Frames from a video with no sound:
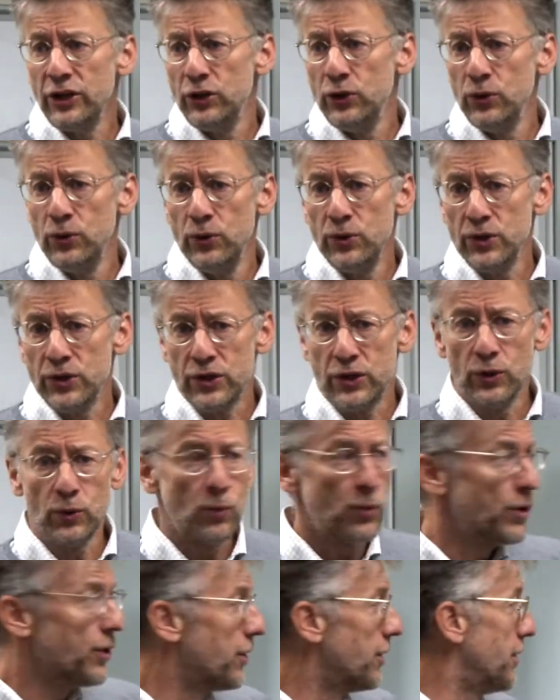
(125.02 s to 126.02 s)
use the
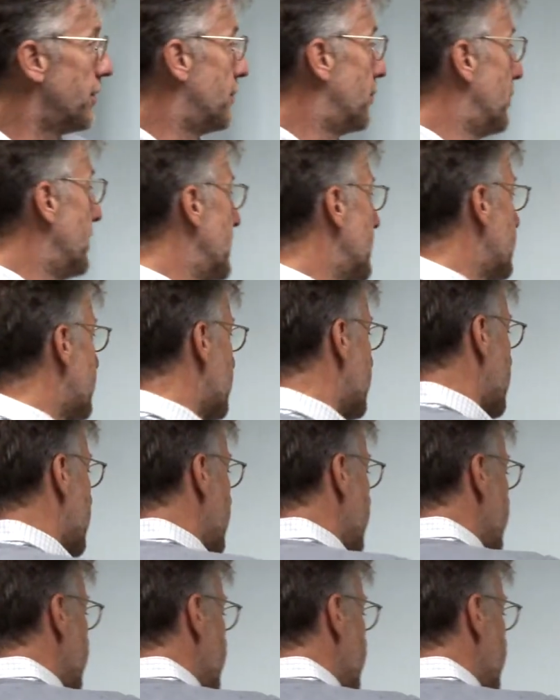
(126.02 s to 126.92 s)
word risk